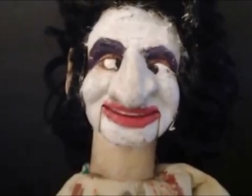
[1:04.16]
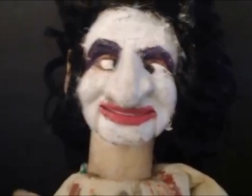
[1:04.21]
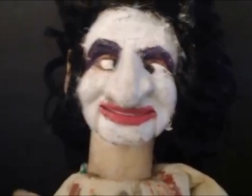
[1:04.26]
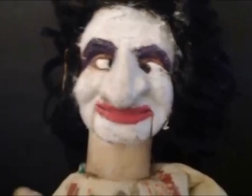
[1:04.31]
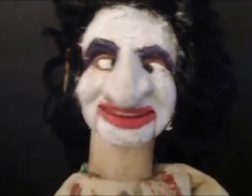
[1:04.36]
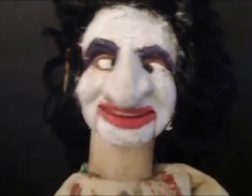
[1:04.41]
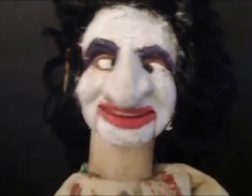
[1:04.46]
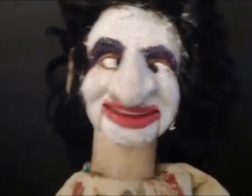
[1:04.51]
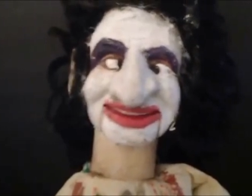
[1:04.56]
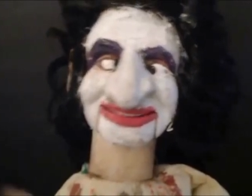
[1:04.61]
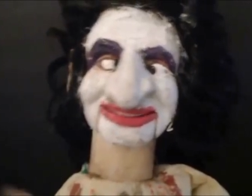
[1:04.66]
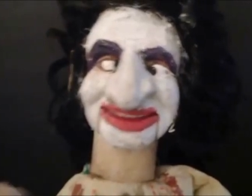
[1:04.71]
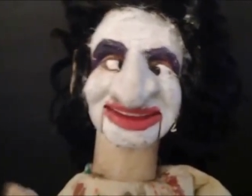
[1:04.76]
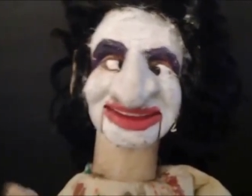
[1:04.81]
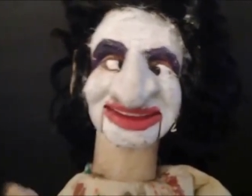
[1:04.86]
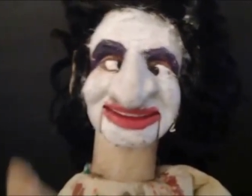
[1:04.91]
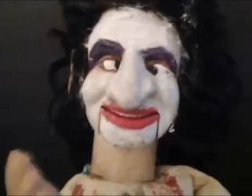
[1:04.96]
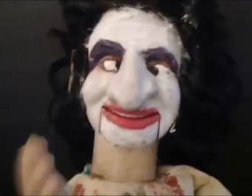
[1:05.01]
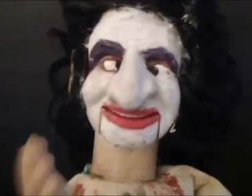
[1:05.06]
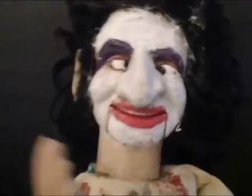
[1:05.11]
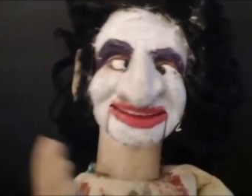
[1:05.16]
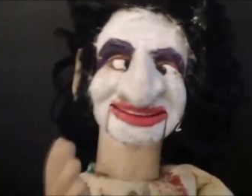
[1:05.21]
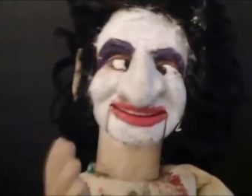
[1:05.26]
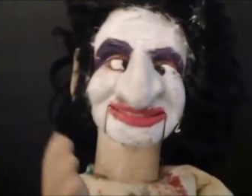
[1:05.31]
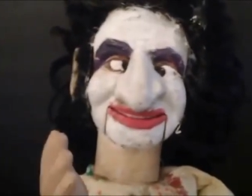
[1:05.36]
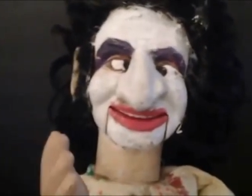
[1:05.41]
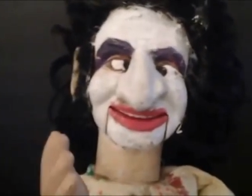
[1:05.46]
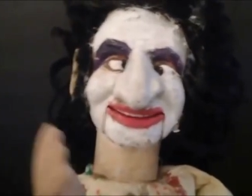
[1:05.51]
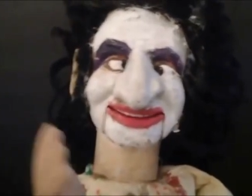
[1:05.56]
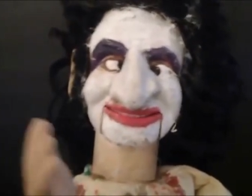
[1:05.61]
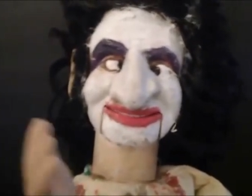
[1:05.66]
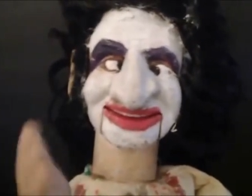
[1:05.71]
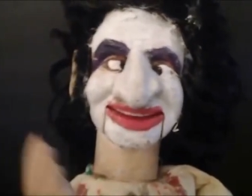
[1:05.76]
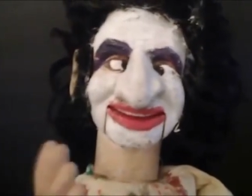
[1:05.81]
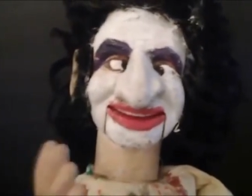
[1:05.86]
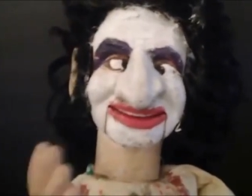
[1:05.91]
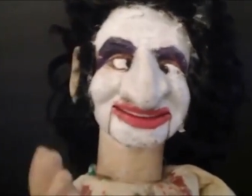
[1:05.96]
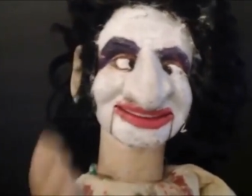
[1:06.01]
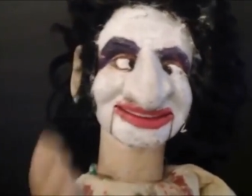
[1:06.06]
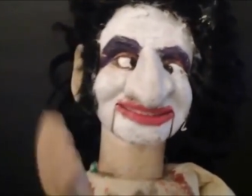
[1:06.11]
and talk about it.
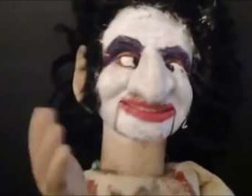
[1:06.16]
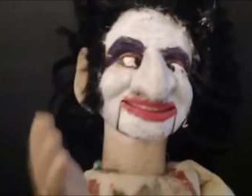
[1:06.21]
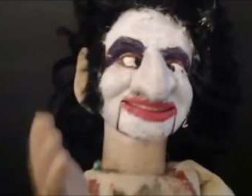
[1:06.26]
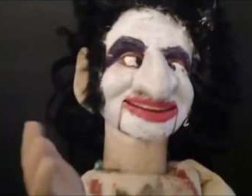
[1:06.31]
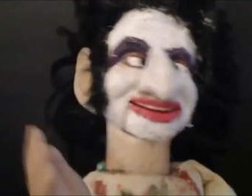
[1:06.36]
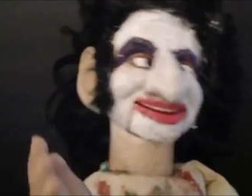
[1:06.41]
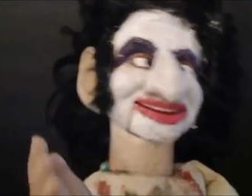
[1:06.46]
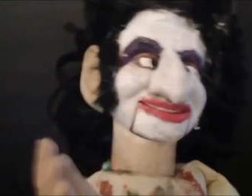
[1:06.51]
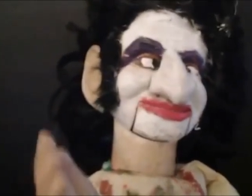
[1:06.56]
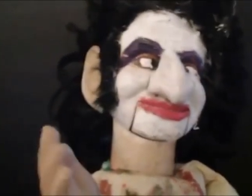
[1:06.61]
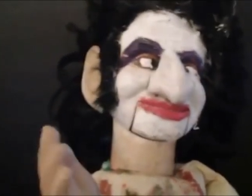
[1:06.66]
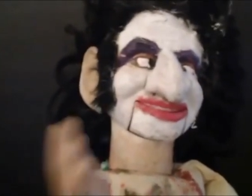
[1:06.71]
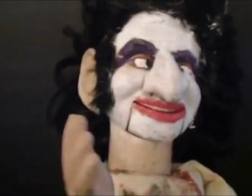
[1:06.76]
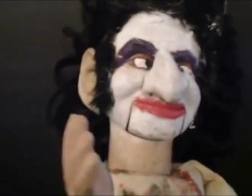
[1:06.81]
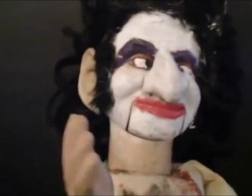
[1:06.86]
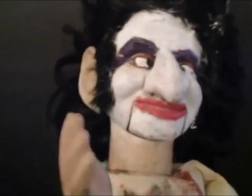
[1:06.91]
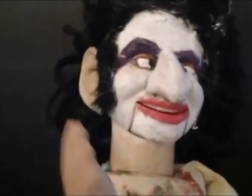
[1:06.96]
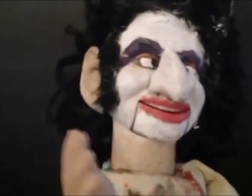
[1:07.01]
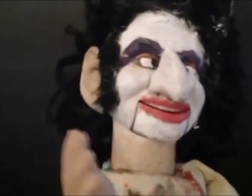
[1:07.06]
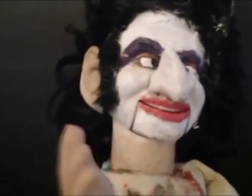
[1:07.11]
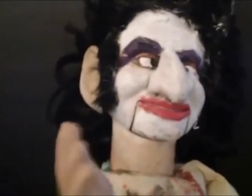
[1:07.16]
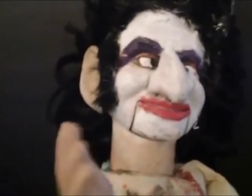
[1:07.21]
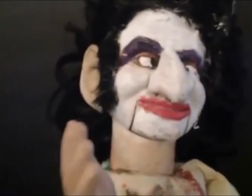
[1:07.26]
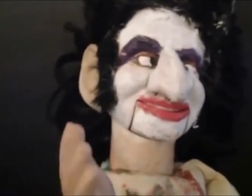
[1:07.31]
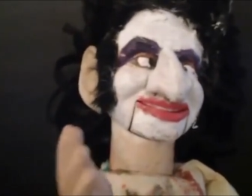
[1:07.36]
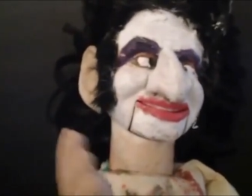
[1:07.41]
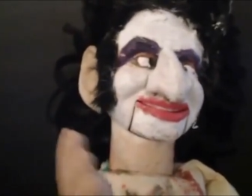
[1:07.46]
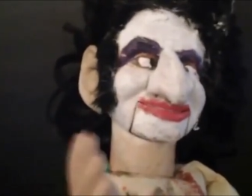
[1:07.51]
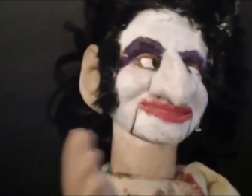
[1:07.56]
I'm hungry.